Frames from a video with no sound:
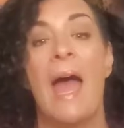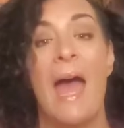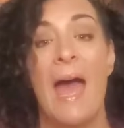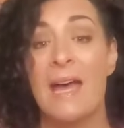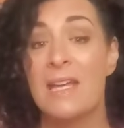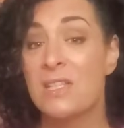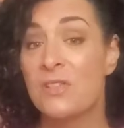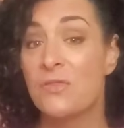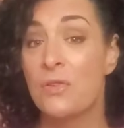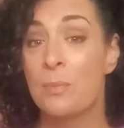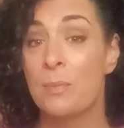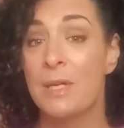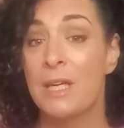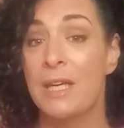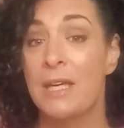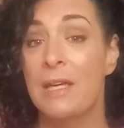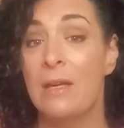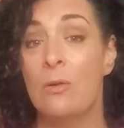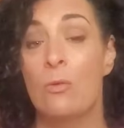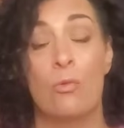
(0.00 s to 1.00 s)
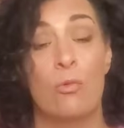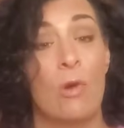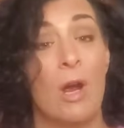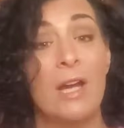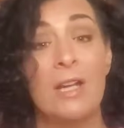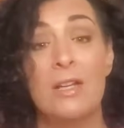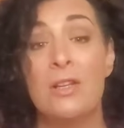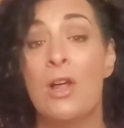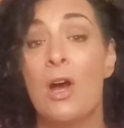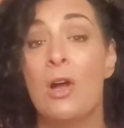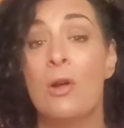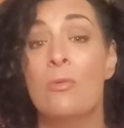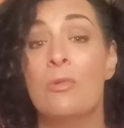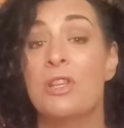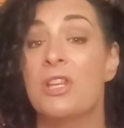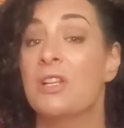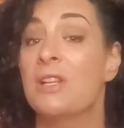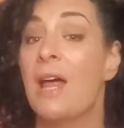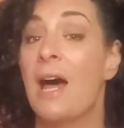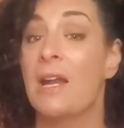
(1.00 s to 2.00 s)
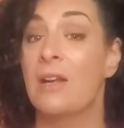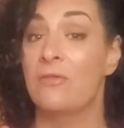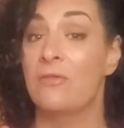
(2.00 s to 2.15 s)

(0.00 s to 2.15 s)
As for me, right along with a lot